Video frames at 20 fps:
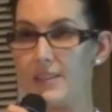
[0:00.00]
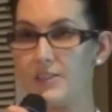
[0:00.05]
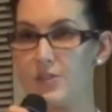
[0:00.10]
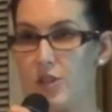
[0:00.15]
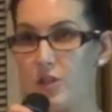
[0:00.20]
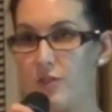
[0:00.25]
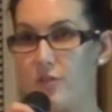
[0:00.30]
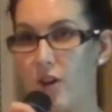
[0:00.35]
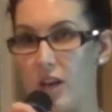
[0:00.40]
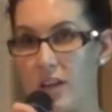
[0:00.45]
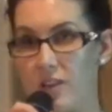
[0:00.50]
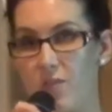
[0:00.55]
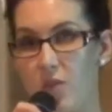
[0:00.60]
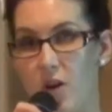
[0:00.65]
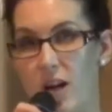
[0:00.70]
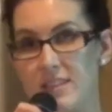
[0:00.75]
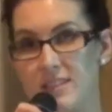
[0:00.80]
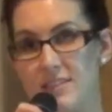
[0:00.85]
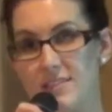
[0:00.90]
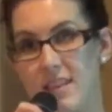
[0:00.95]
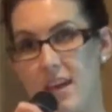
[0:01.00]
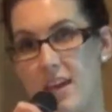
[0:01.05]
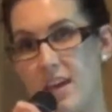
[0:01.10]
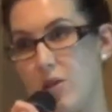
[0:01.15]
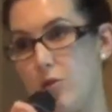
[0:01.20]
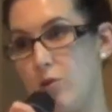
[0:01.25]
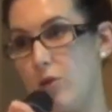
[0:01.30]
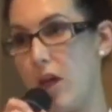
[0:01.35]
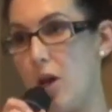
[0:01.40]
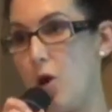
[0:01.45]
certified advisors
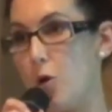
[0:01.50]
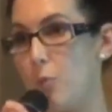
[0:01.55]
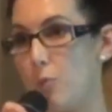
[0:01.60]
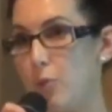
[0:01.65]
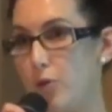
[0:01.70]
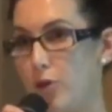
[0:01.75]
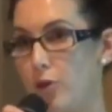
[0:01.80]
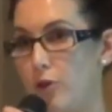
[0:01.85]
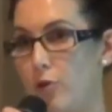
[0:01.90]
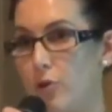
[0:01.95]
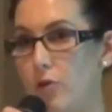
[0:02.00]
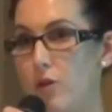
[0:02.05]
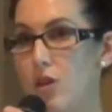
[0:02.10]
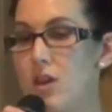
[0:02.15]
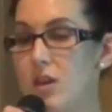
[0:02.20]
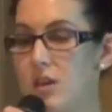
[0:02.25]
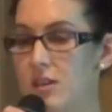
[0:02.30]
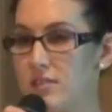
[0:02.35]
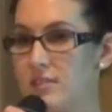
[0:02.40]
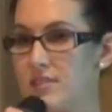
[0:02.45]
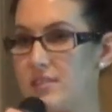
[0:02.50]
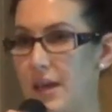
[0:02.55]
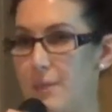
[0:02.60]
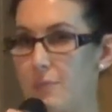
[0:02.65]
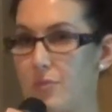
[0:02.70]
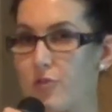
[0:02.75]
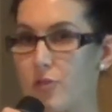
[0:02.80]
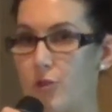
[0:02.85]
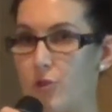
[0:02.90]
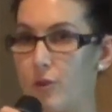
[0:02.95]
that could help you
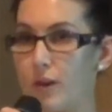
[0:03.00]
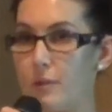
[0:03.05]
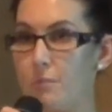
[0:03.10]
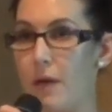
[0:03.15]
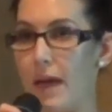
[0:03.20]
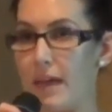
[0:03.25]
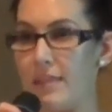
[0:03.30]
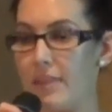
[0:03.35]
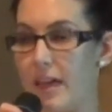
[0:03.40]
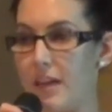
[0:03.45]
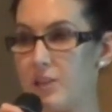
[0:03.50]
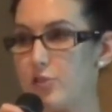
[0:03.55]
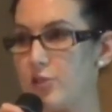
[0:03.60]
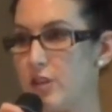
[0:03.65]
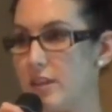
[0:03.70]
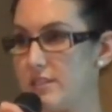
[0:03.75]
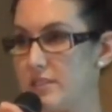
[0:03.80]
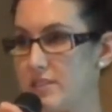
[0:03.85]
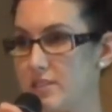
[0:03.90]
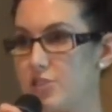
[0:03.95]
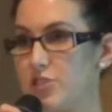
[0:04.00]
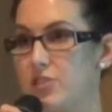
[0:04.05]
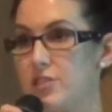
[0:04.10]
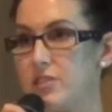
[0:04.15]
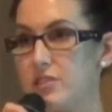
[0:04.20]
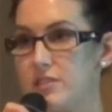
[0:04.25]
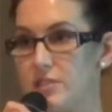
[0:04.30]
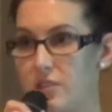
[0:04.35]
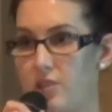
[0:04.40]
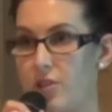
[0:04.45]
step through and make that transition
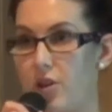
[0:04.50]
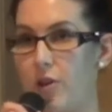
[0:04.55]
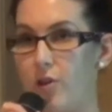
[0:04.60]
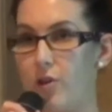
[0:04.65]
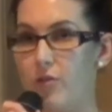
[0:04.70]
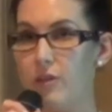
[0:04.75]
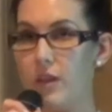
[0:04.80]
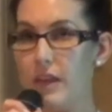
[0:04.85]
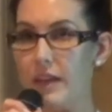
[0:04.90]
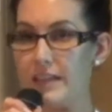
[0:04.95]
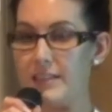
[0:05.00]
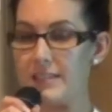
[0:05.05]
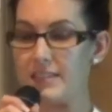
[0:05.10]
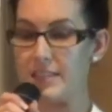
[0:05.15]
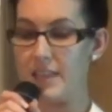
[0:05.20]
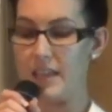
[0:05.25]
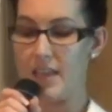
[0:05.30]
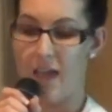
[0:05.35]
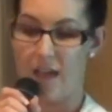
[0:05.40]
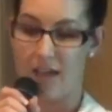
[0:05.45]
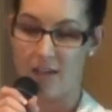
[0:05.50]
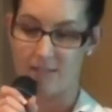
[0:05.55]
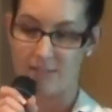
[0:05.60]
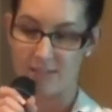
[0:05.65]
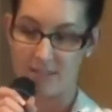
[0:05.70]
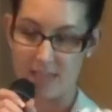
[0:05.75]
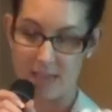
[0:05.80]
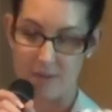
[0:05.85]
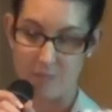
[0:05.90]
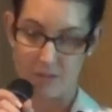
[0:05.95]
to Xero easy and
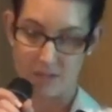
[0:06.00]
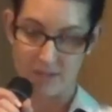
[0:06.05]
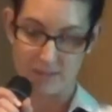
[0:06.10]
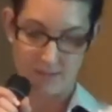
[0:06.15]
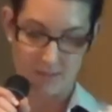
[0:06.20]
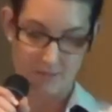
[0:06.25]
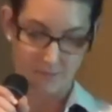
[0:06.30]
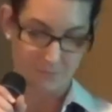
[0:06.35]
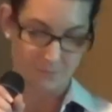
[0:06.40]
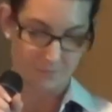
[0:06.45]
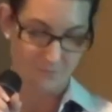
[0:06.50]
seamless.